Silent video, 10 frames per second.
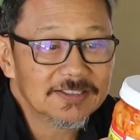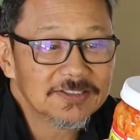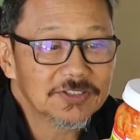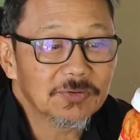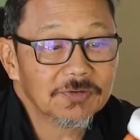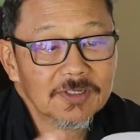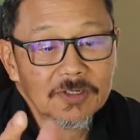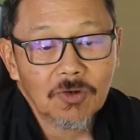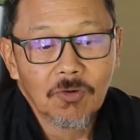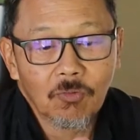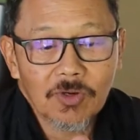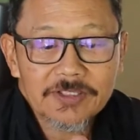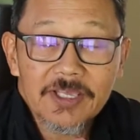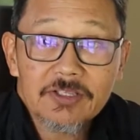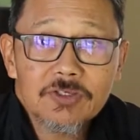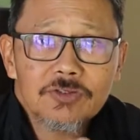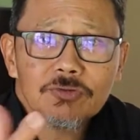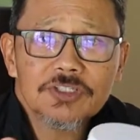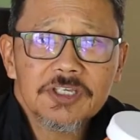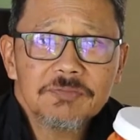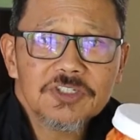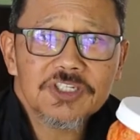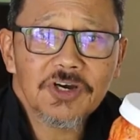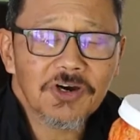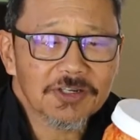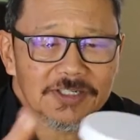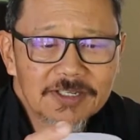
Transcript: So what can you use kimchi on?